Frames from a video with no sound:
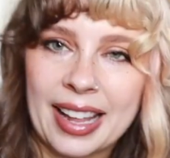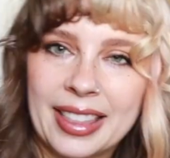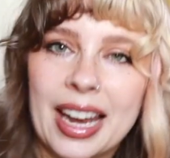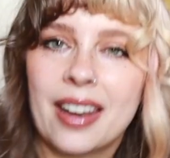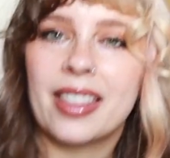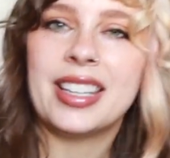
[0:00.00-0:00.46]
At
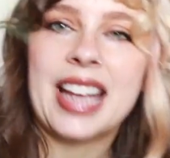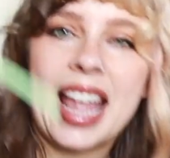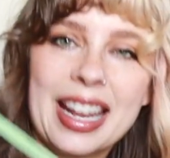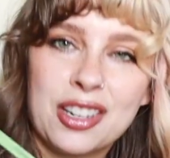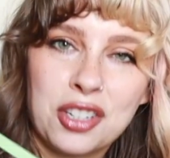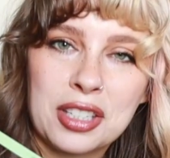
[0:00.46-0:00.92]
the end of the
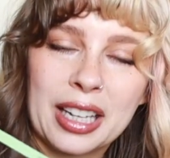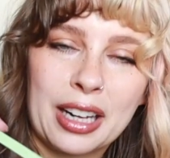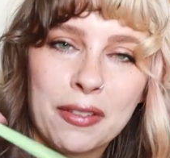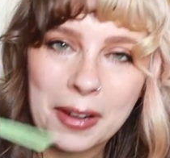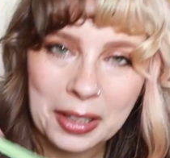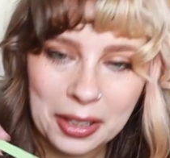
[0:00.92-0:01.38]
day, it's just like
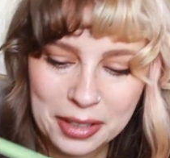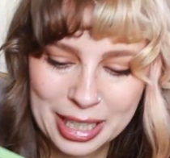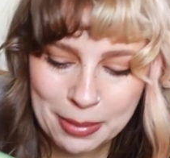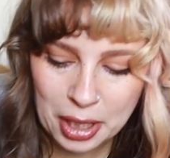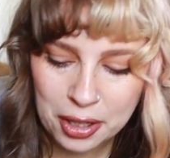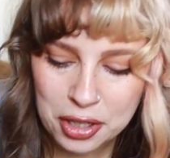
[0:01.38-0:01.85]
a fun little
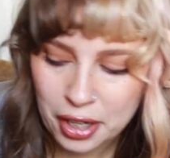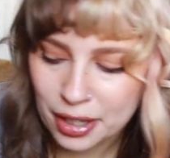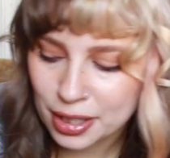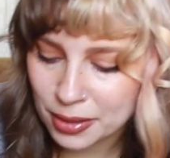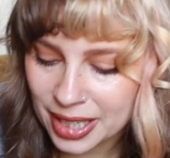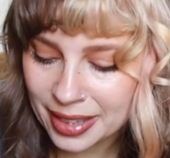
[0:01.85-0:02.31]
TBR jar,
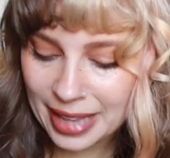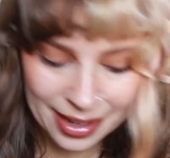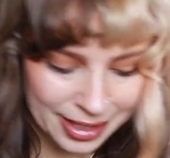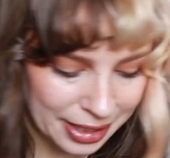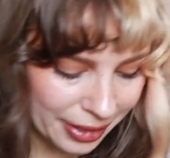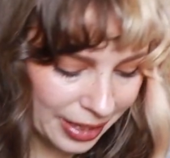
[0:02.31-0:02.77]
so it's not
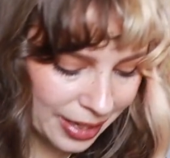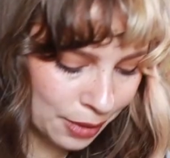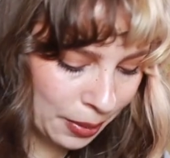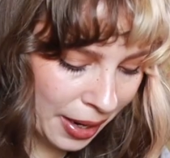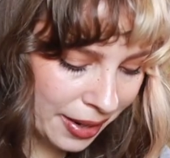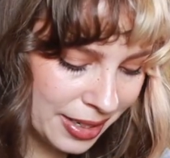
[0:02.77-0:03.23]
that serious,
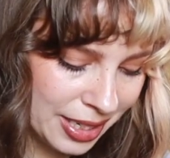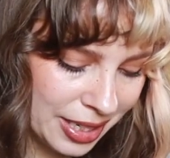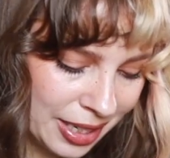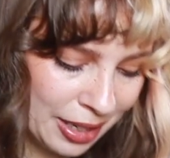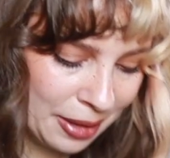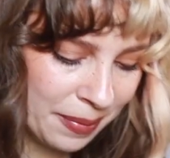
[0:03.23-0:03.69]

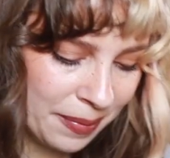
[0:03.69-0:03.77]
but